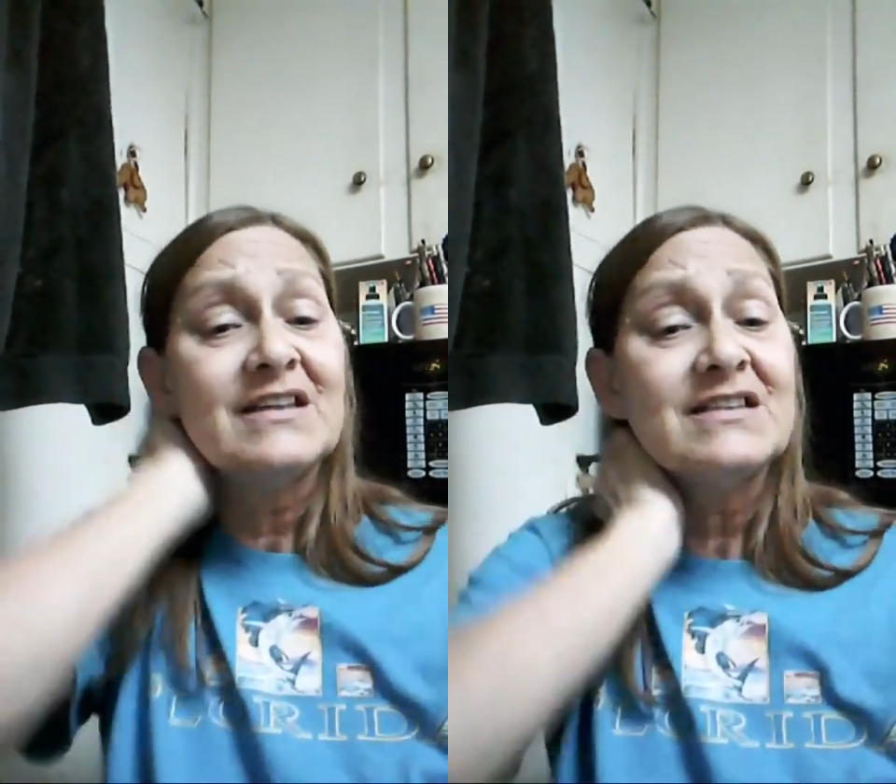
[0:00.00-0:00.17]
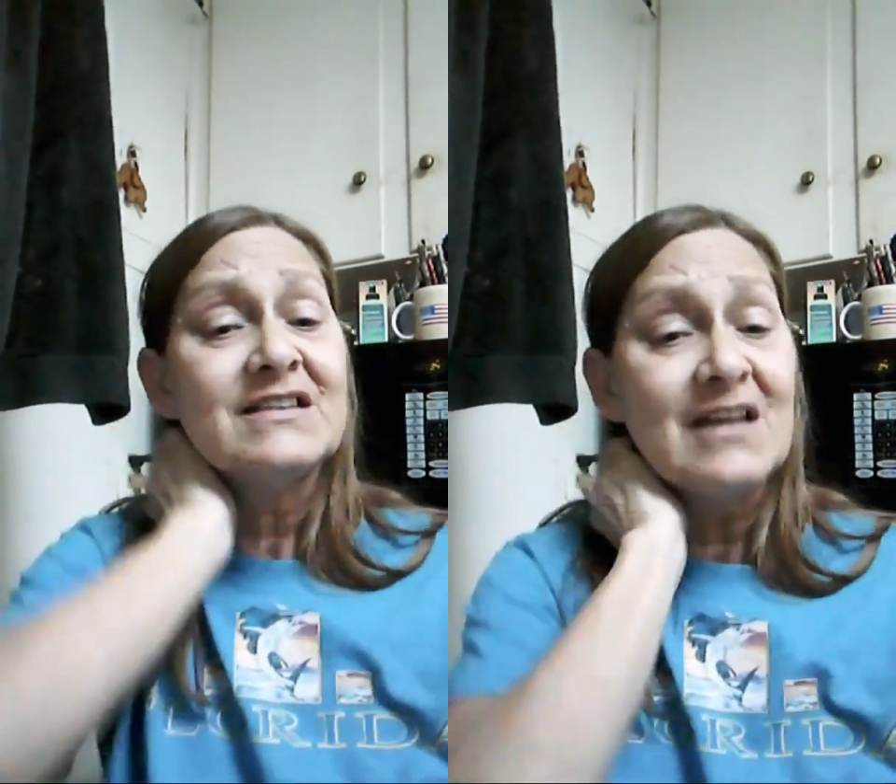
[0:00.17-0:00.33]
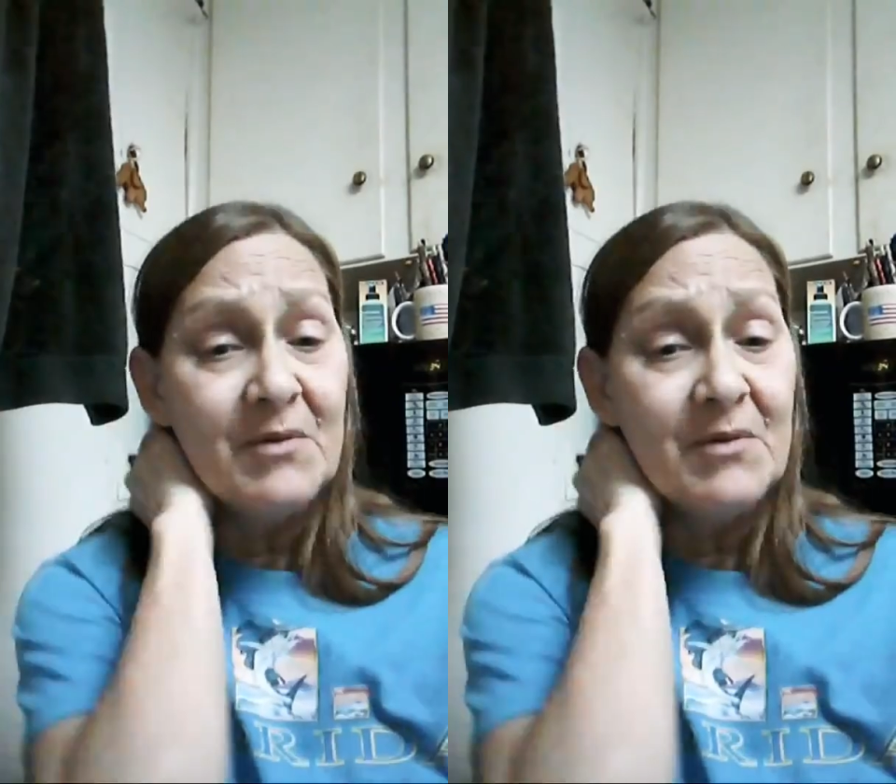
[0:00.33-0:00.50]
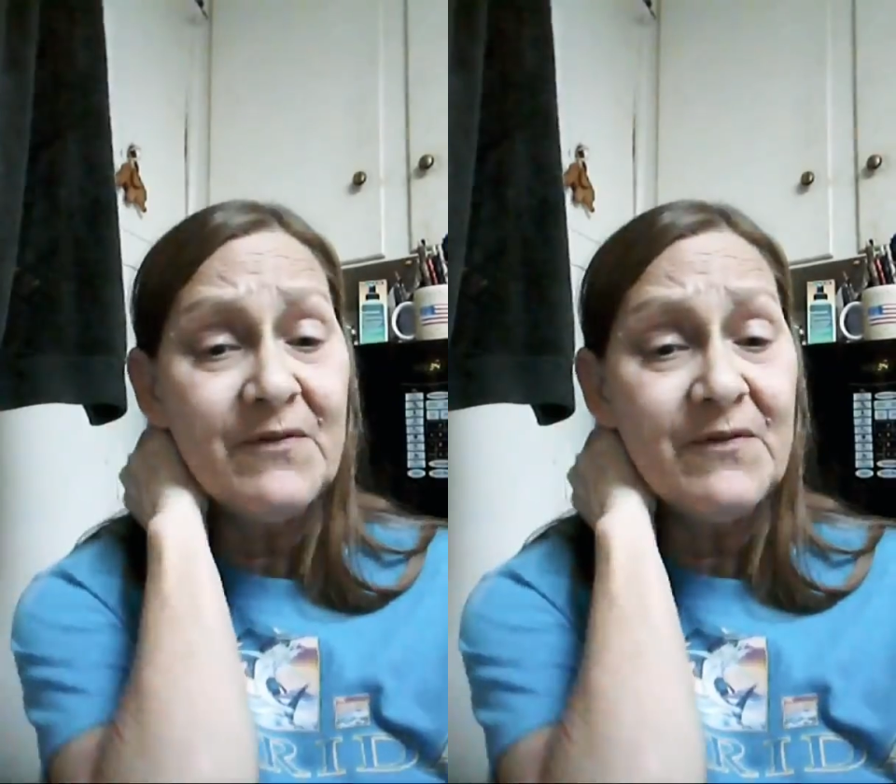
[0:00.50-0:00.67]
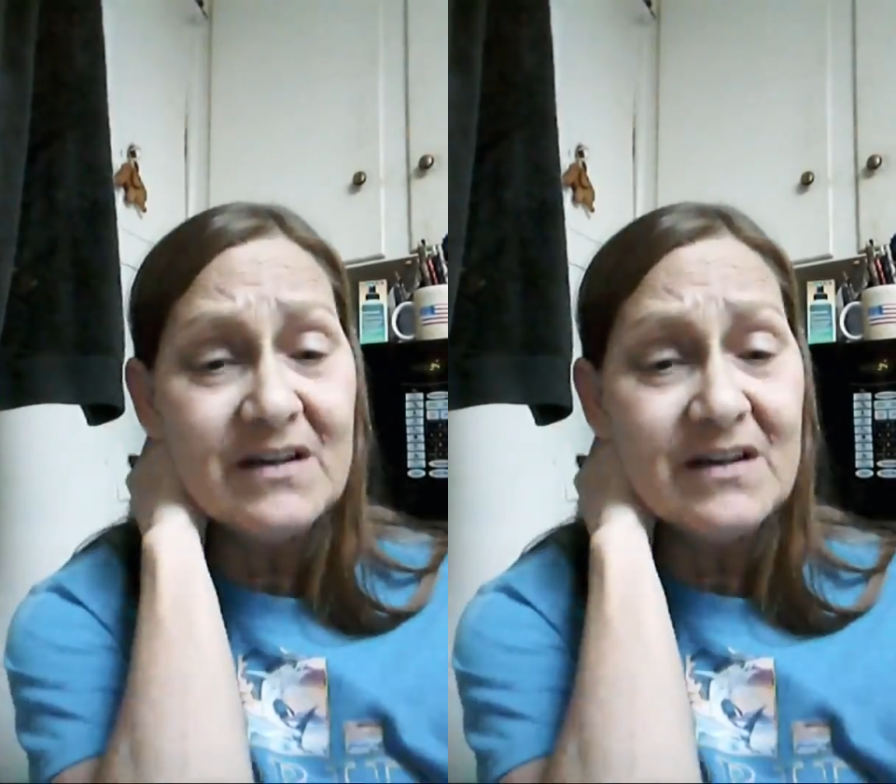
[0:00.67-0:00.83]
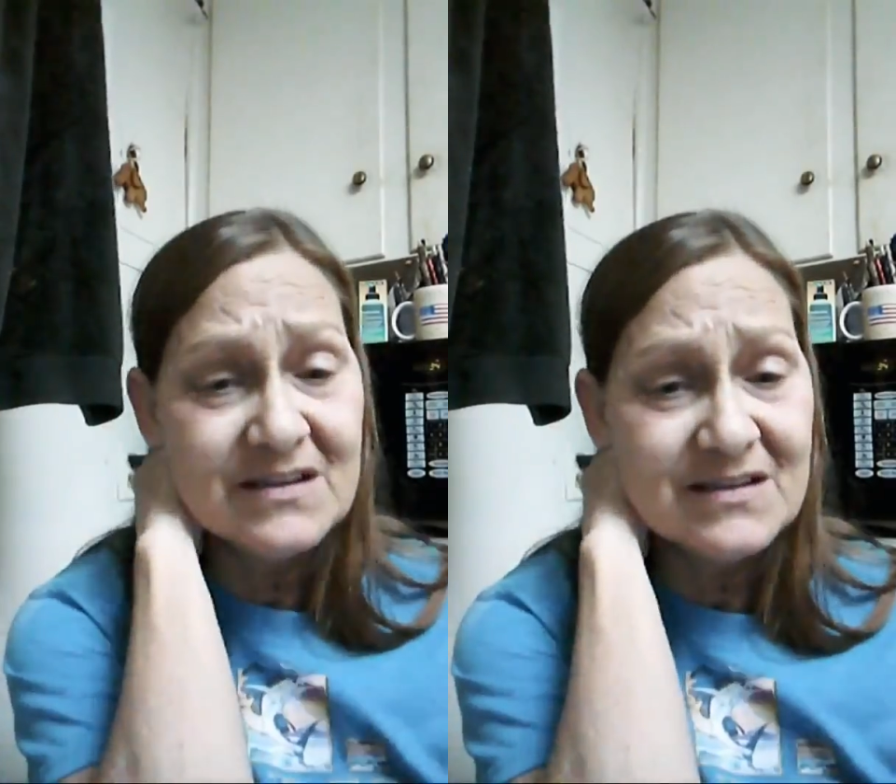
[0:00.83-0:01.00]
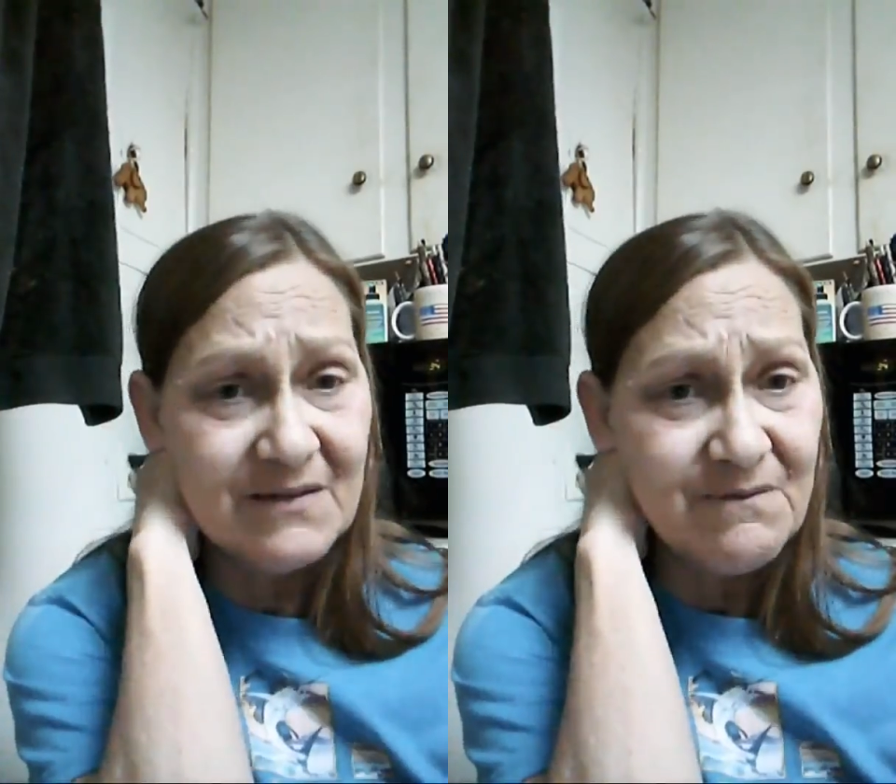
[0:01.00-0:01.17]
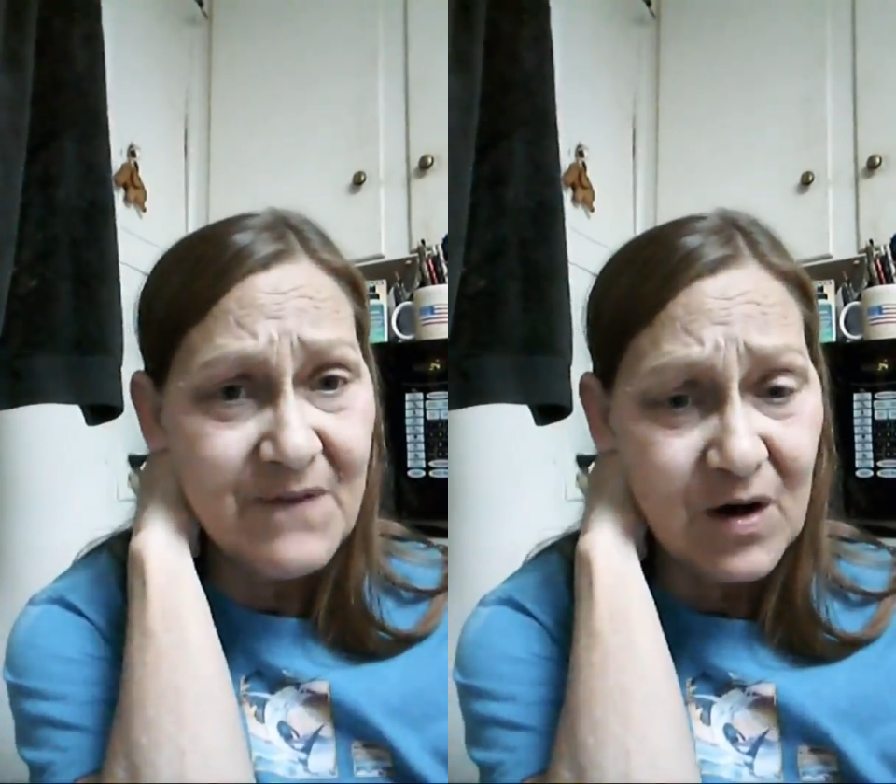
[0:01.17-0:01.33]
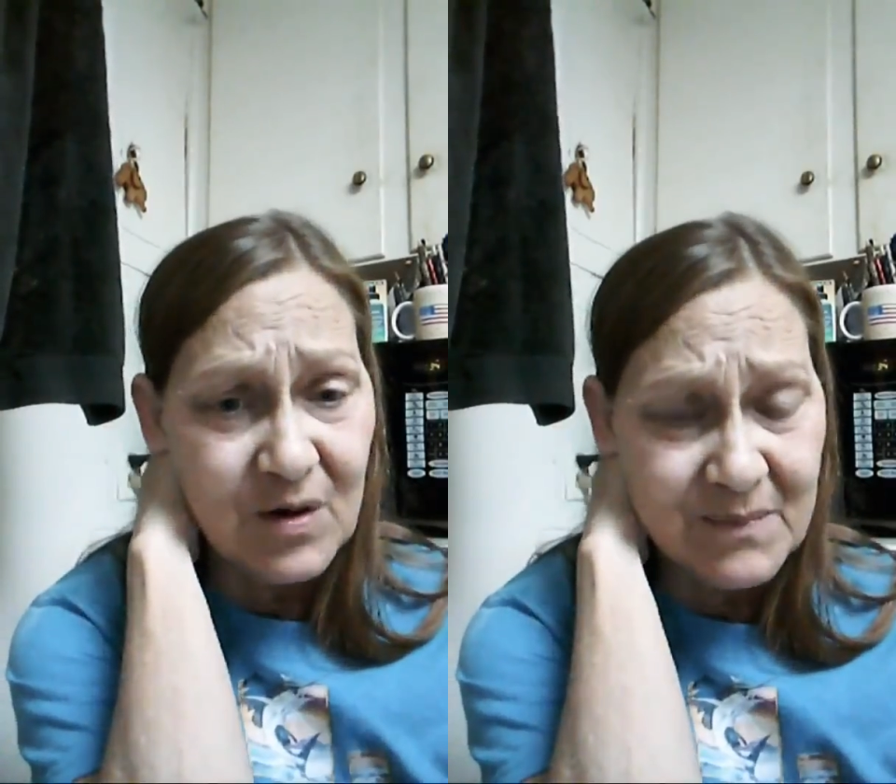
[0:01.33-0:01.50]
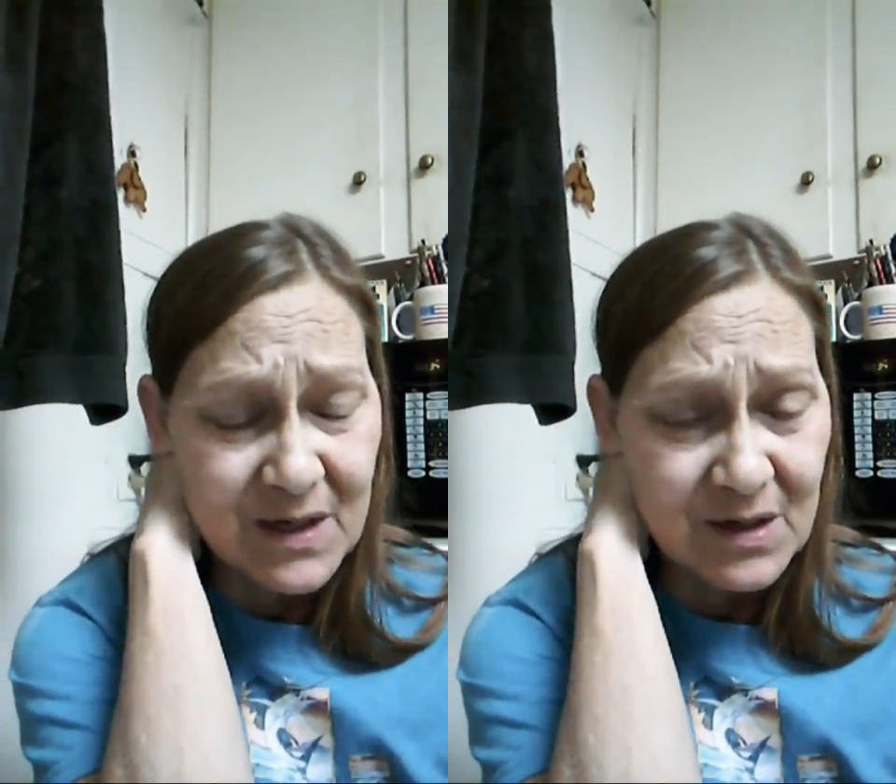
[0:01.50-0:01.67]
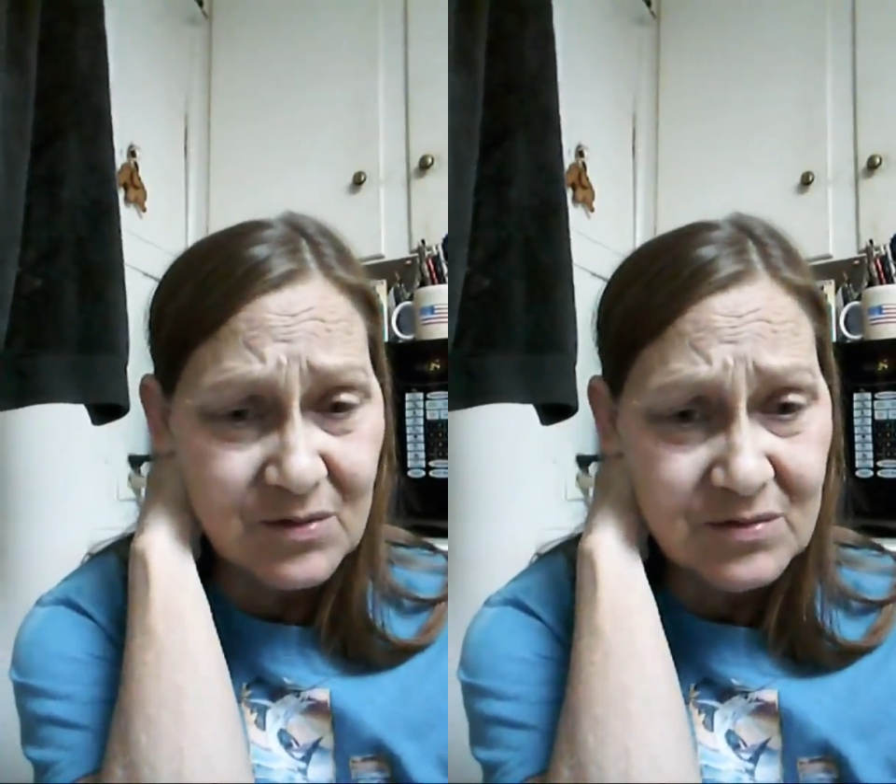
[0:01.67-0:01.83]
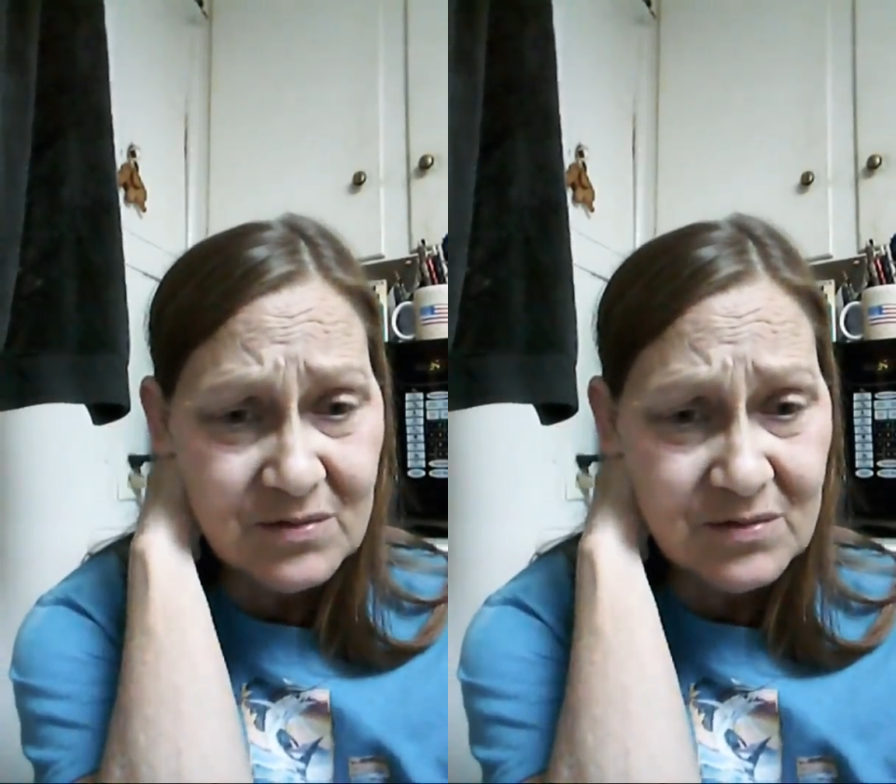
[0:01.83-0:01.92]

some of it is environmental.